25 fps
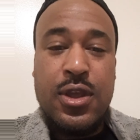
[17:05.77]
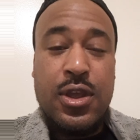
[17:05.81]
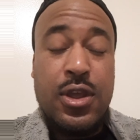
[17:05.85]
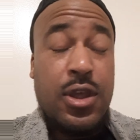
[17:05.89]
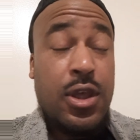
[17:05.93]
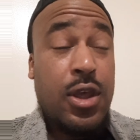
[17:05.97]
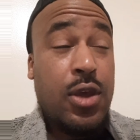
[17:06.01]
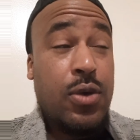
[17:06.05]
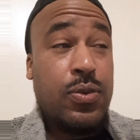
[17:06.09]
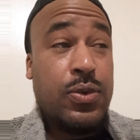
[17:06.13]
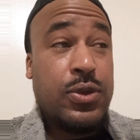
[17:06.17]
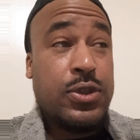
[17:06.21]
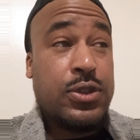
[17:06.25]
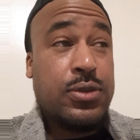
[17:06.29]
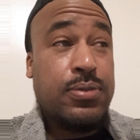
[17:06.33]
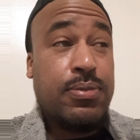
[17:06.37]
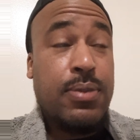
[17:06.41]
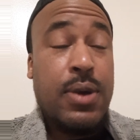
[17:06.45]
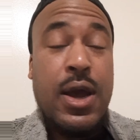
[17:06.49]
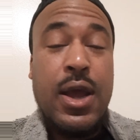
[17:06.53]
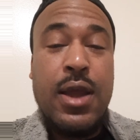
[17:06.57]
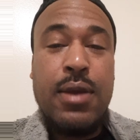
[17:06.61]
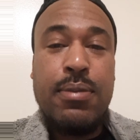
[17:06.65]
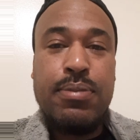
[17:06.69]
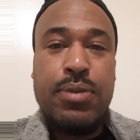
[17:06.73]
It was
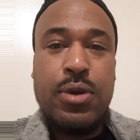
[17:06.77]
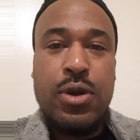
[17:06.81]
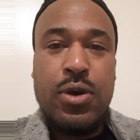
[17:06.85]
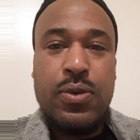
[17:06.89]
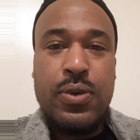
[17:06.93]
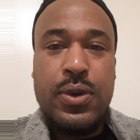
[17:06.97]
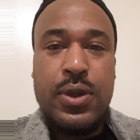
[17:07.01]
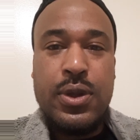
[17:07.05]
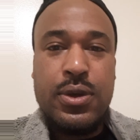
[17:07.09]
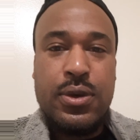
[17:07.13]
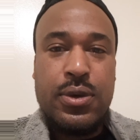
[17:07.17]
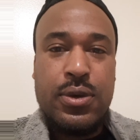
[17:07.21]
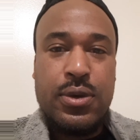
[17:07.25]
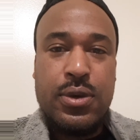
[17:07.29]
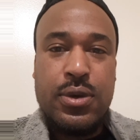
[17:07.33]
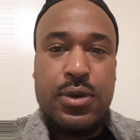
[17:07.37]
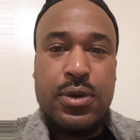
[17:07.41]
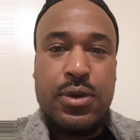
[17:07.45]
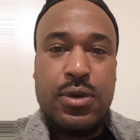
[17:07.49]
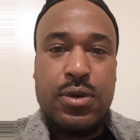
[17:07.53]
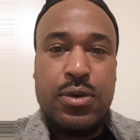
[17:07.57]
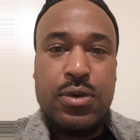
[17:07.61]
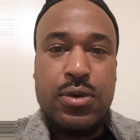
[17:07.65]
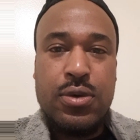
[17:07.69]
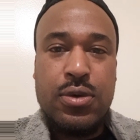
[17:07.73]
mind blowing.
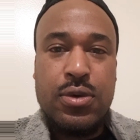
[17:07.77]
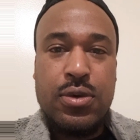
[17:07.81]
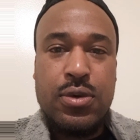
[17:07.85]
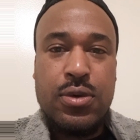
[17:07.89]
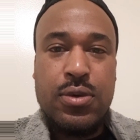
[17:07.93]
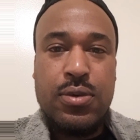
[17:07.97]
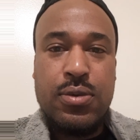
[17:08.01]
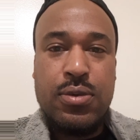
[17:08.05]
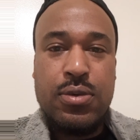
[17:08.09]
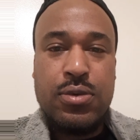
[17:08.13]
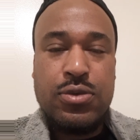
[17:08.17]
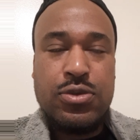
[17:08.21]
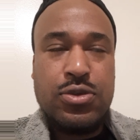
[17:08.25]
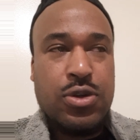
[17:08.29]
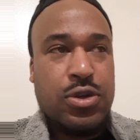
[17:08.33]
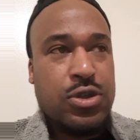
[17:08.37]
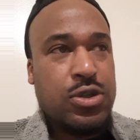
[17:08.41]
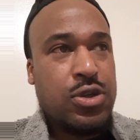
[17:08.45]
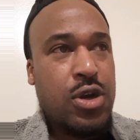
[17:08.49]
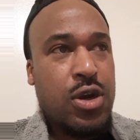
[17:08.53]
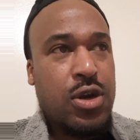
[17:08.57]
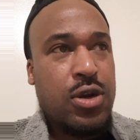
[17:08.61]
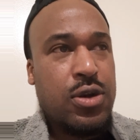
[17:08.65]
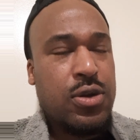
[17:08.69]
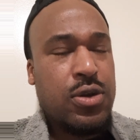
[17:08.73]
George
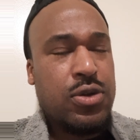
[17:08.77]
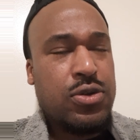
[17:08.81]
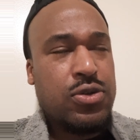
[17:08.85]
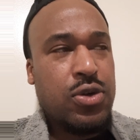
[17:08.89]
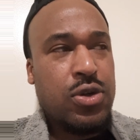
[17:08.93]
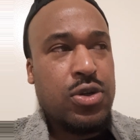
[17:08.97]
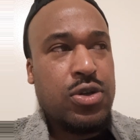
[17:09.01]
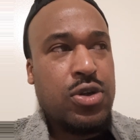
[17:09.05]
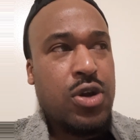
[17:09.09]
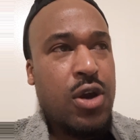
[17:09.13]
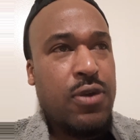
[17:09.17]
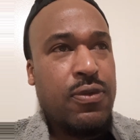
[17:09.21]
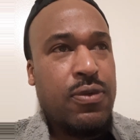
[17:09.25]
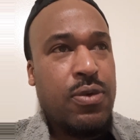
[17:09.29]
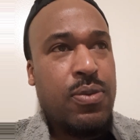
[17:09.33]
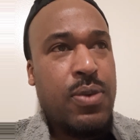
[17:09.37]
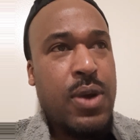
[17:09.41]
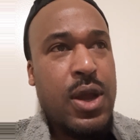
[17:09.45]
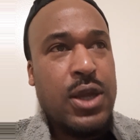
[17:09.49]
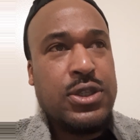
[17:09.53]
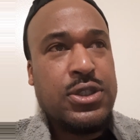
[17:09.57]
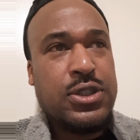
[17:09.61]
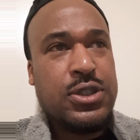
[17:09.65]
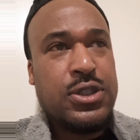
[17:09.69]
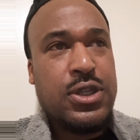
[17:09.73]
Carver
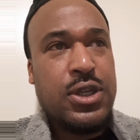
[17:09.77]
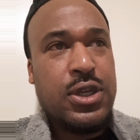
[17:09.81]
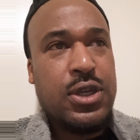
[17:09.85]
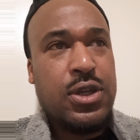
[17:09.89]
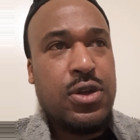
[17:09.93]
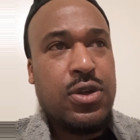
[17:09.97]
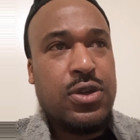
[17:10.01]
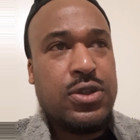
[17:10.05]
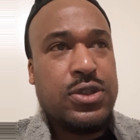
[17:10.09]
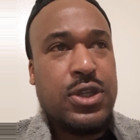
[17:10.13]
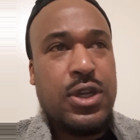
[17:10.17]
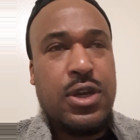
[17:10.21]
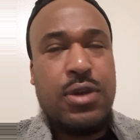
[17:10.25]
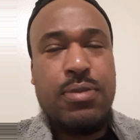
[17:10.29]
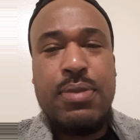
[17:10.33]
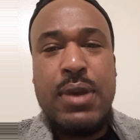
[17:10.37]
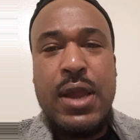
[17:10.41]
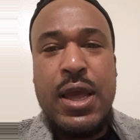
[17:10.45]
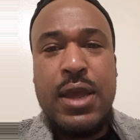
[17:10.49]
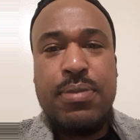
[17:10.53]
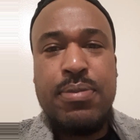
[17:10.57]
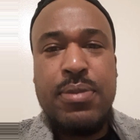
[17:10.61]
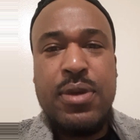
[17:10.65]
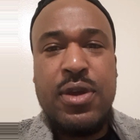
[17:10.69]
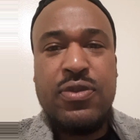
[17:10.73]
Washington, you know what I'm saying, the
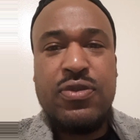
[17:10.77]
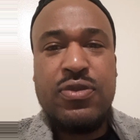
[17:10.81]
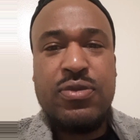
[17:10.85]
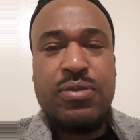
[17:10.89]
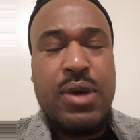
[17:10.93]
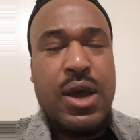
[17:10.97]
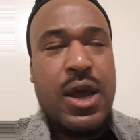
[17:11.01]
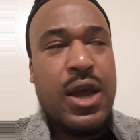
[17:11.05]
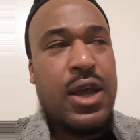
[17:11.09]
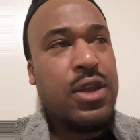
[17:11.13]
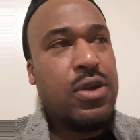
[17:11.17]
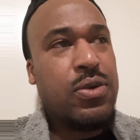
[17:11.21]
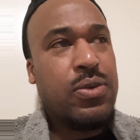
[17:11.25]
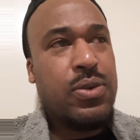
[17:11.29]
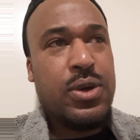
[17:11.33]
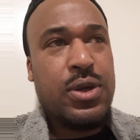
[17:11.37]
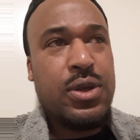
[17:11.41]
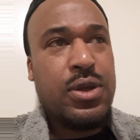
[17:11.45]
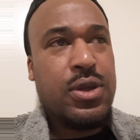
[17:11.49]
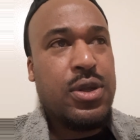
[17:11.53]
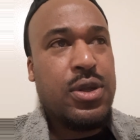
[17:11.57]
black man from Iowa,